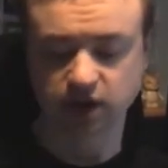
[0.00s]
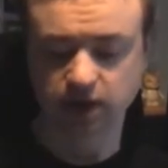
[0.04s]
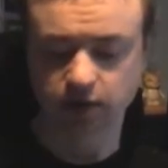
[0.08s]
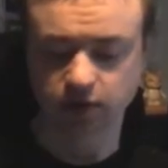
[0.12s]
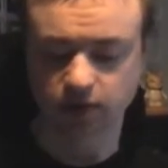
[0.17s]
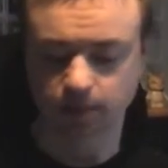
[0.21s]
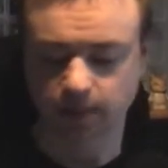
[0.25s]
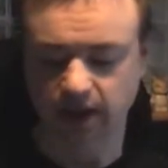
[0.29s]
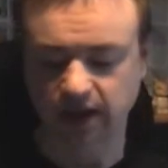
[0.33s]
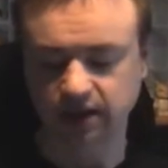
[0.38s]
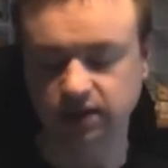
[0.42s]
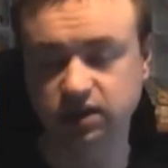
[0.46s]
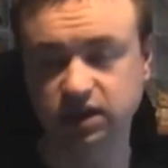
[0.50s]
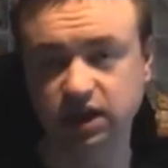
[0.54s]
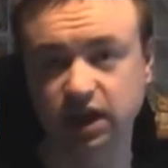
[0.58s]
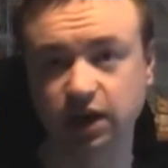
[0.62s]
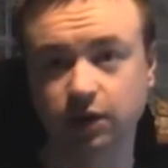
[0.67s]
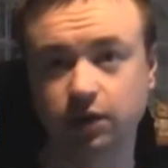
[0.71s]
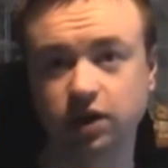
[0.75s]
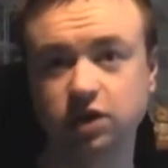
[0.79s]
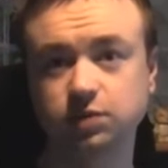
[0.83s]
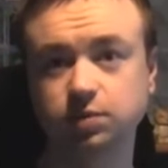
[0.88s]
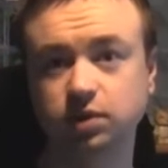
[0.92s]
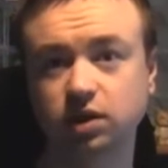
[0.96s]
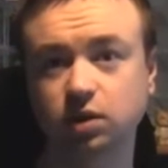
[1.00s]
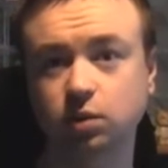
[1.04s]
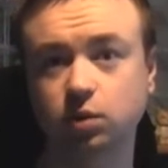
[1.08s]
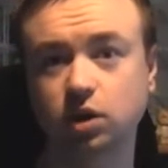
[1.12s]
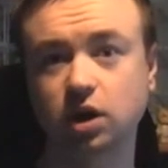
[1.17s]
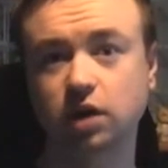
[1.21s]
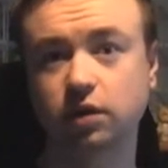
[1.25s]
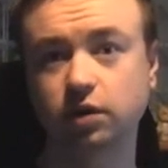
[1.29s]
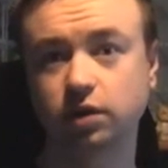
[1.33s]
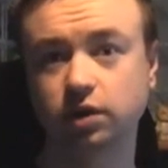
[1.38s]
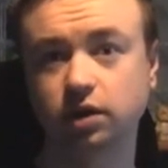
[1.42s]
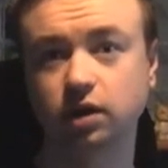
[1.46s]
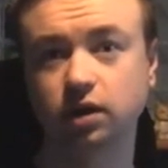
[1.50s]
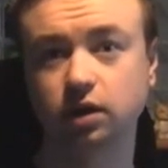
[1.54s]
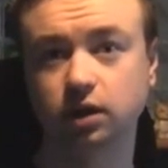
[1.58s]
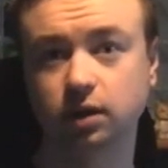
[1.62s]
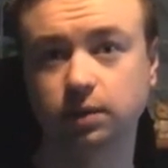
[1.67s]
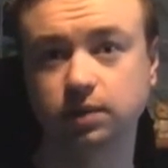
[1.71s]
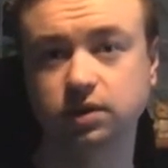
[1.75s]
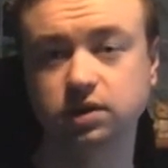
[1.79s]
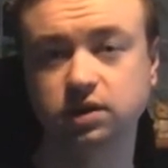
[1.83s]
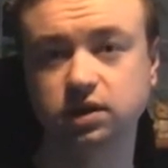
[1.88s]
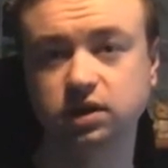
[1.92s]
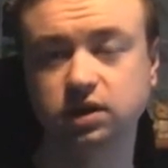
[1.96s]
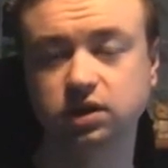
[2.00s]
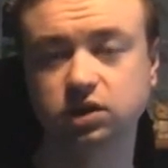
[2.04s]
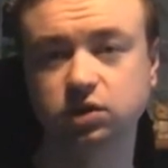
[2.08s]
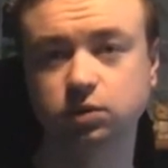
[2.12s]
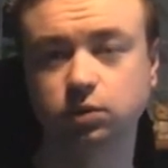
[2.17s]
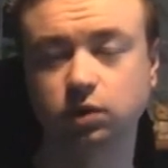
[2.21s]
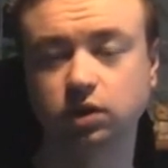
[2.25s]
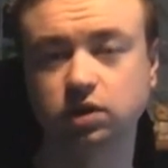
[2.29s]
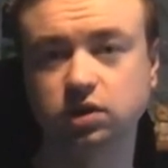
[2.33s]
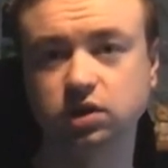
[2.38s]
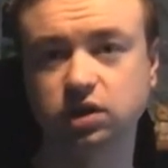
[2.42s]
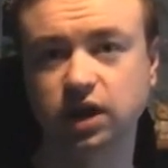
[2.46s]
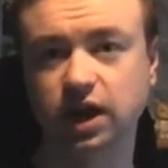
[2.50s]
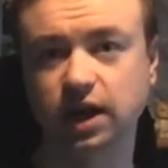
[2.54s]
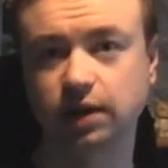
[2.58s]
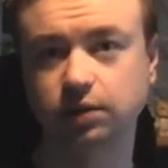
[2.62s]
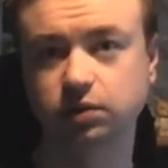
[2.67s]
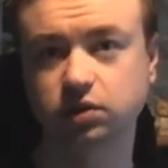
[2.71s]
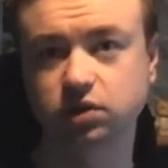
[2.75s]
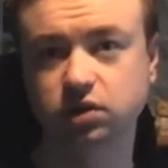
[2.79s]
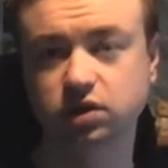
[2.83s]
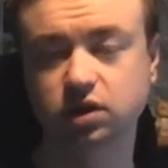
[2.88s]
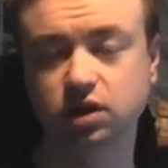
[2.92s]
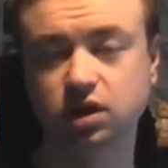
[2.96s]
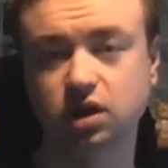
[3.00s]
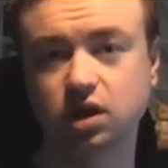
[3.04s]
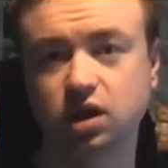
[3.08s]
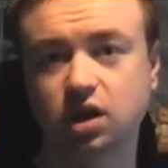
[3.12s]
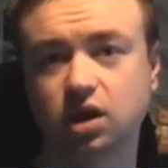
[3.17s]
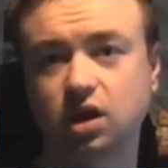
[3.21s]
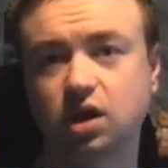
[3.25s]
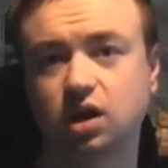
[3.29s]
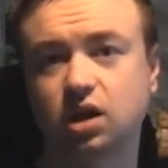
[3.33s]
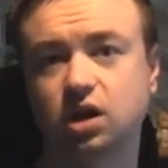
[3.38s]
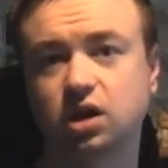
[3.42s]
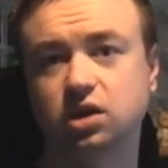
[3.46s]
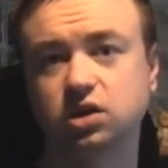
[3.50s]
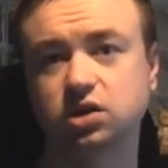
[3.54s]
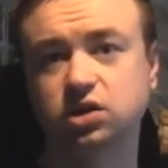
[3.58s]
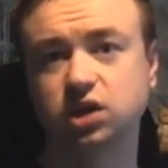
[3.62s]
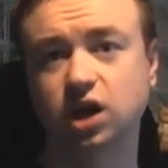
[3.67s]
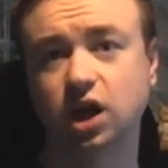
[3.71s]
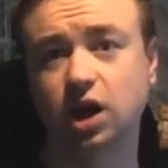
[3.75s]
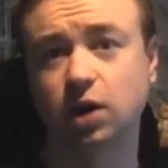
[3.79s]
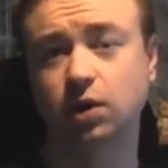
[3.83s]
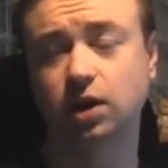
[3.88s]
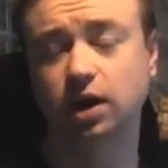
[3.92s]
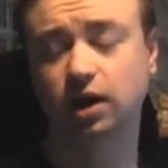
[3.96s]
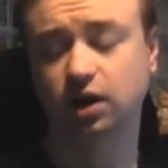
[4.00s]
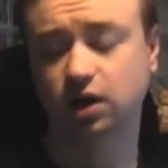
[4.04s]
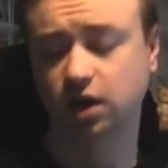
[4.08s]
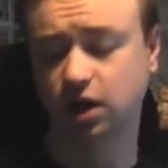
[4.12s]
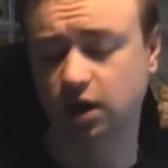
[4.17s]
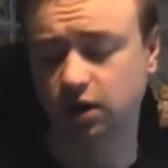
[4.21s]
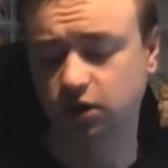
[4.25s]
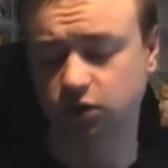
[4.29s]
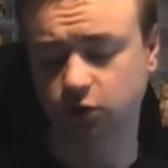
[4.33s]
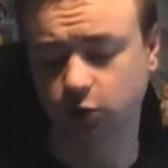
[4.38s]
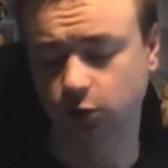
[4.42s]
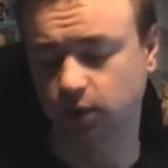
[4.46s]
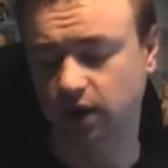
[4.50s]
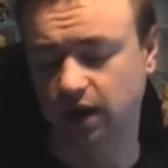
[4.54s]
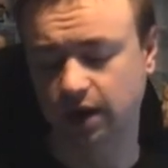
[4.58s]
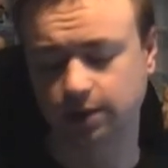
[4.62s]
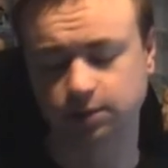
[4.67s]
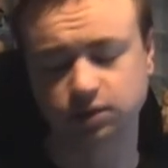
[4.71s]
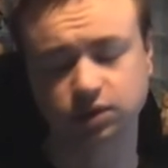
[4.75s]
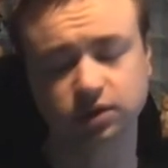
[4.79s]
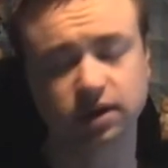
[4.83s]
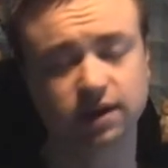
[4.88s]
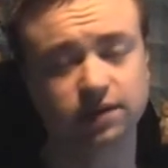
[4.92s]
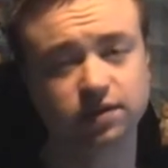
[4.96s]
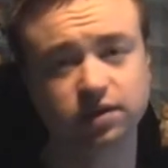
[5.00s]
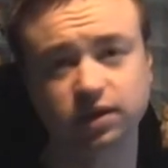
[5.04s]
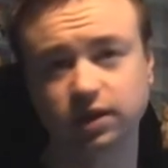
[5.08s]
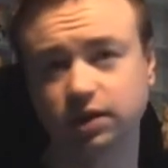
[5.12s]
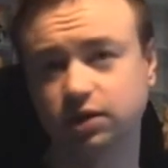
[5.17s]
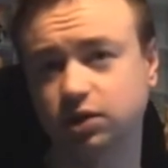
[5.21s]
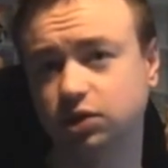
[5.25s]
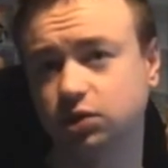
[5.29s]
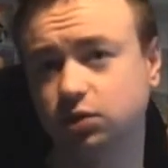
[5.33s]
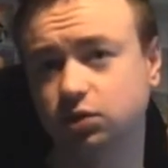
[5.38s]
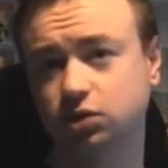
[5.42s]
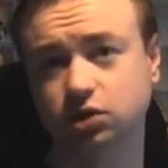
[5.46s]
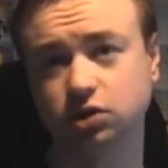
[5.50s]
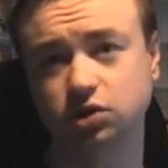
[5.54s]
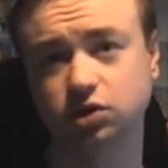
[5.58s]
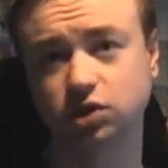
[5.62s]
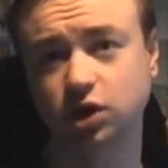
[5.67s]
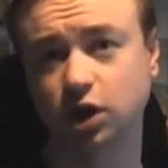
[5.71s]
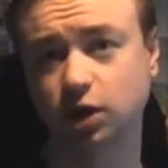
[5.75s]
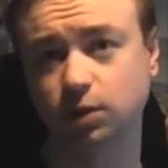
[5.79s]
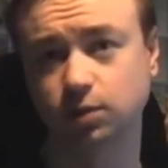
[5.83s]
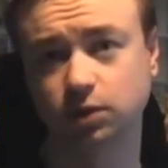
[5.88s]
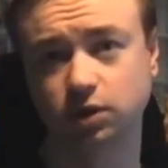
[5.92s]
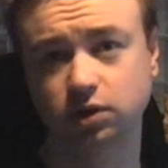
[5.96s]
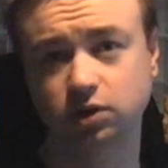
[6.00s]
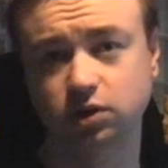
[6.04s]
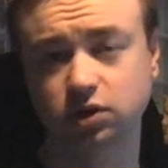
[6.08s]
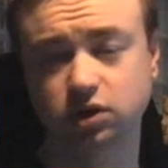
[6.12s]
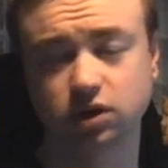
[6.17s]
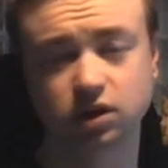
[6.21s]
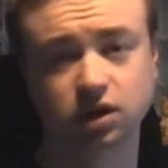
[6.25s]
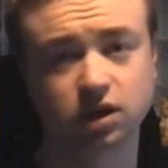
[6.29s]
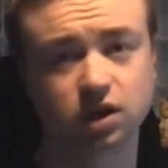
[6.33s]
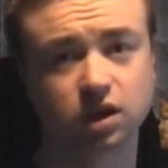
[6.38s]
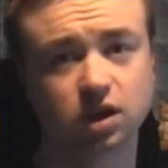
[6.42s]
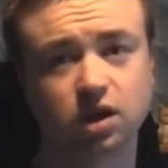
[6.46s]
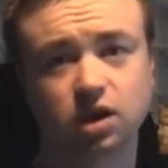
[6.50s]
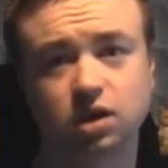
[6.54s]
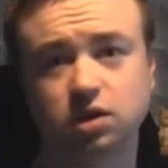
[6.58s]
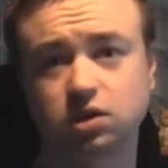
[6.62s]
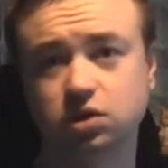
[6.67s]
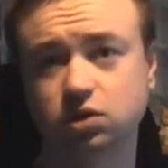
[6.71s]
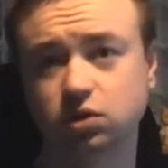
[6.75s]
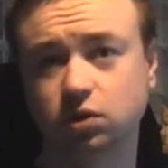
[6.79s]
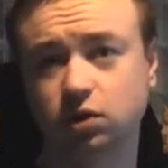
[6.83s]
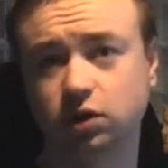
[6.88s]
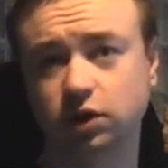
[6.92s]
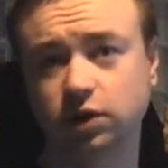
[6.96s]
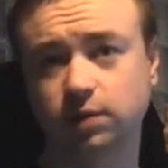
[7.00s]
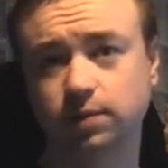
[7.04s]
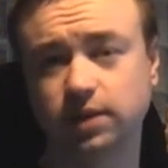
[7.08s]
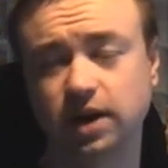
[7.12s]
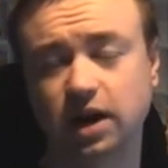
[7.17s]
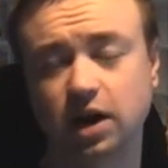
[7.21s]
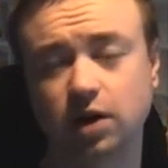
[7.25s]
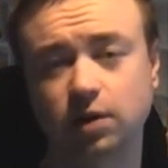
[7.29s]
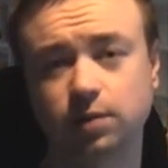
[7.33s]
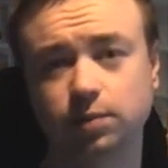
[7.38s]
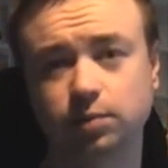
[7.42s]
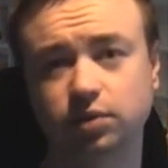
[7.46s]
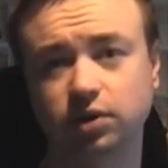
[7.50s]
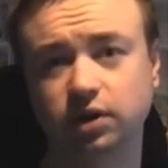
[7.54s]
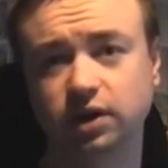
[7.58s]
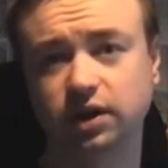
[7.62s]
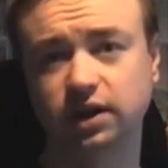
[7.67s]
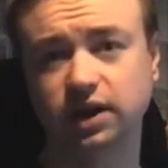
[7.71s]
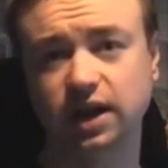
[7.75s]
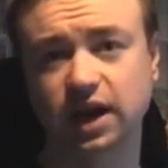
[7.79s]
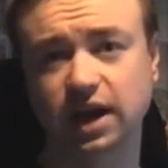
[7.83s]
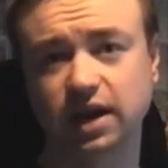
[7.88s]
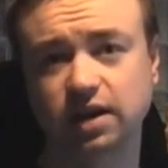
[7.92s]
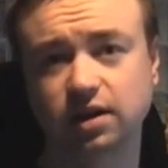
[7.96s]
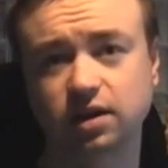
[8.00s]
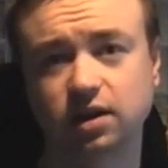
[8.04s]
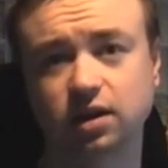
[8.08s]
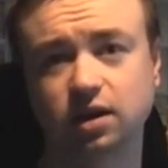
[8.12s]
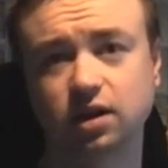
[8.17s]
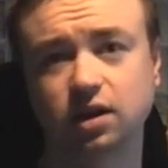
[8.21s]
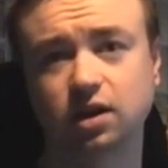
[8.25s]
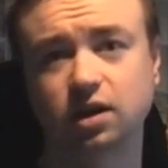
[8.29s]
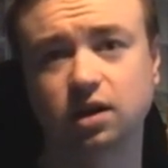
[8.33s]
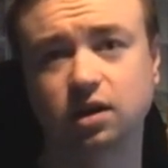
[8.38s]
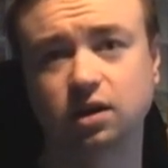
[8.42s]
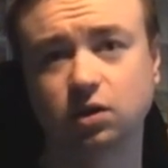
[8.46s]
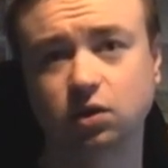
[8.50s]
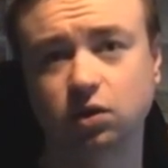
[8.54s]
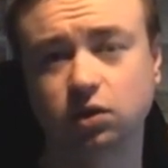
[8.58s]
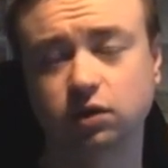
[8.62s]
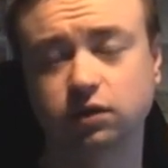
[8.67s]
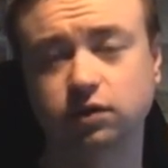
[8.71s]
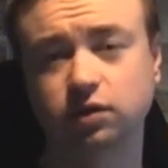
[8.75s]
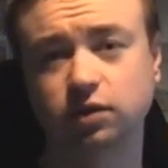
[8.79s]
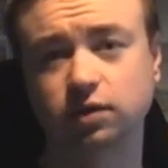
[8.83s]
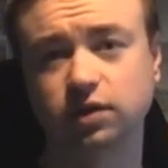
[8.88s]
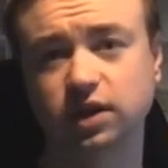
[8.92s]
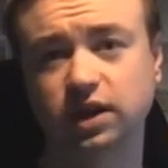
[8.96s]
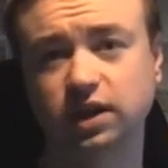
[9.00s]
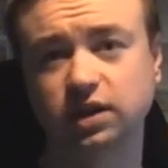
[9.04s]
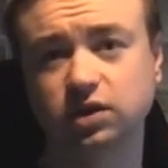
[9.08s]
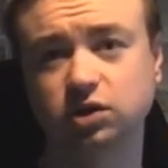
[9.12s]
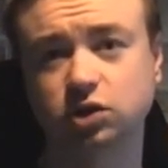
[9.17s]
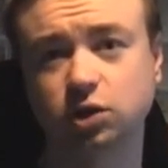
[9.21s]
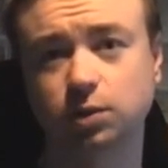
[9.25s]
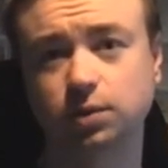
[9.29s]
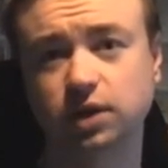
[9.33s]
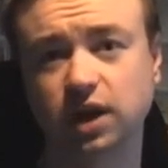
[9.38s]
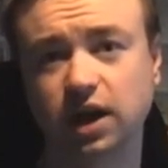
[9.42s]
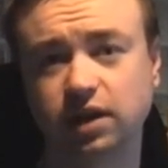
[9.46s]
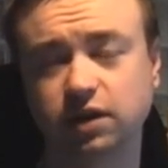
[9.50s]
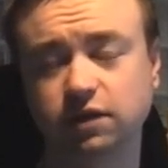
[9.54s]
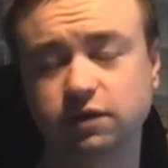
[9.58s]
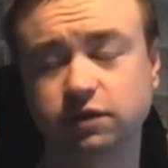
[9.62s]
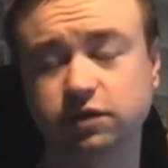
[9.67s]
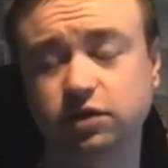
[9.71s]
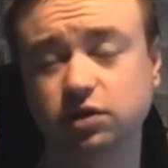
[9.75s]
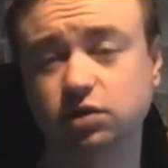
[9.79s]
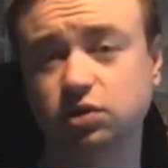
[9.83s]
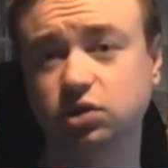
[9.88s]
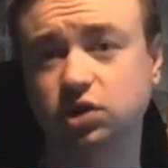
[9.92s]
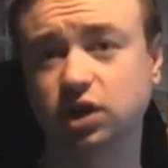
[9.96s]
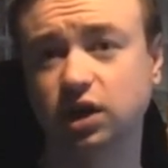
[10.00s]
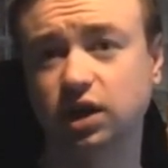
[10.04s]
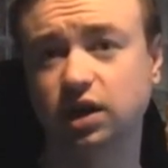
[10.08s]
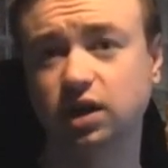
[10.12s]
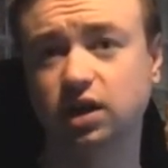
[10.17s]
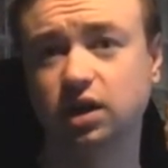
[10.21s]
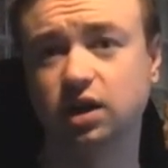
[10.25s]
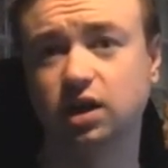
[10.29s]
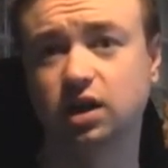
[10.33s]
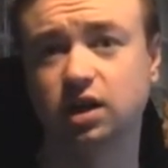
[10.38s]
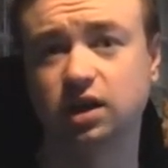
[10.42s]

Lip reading: They were the main series, but there were other limited edition ones announced. So I can't talk about absolutely everything because there's just so much to talk about, but again, look for things coming out in the future.